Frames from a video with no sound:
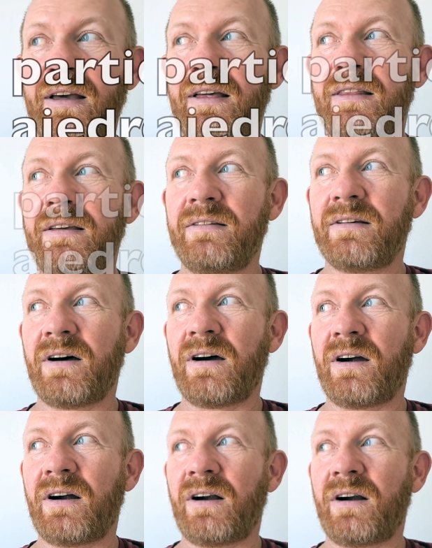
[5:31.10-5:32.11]
These
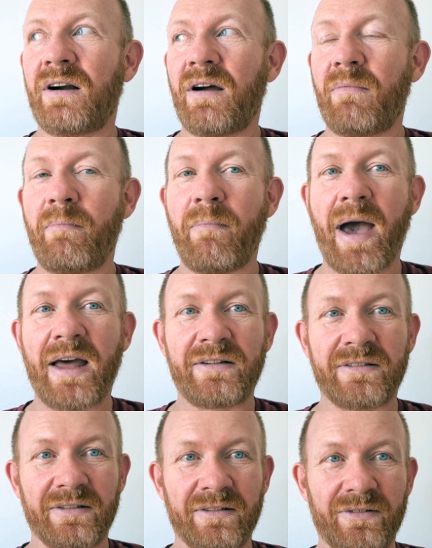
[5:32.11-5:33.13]
are
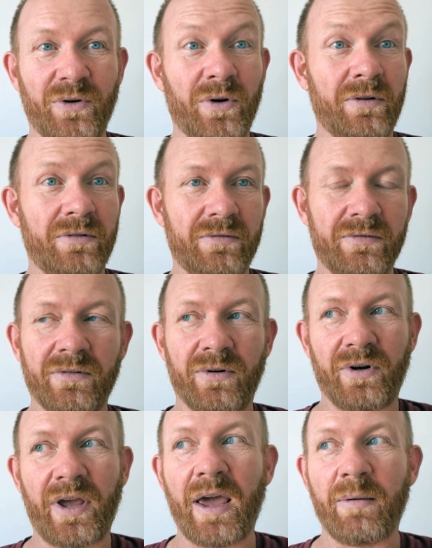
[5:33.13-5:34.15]
matches or
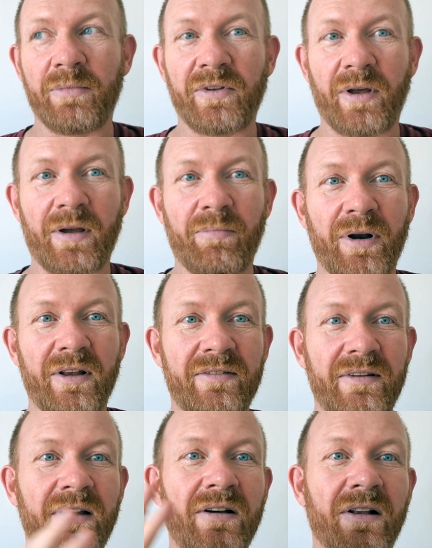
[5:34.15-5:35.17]
games, but a
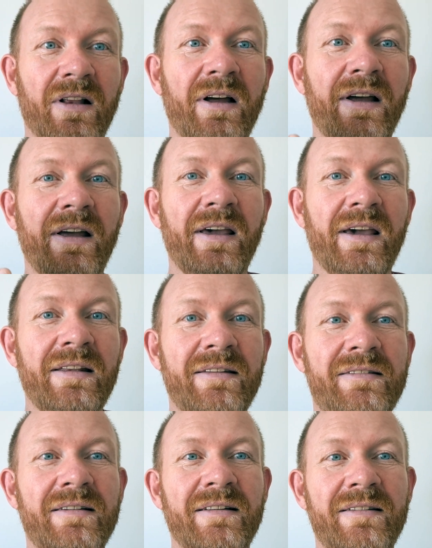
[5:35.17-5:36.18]
single
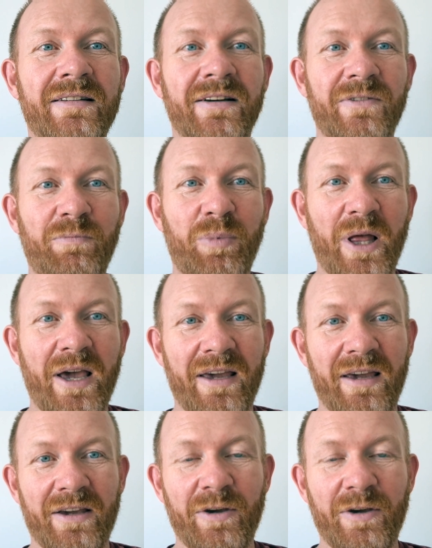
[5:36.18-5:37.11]
instance of playing.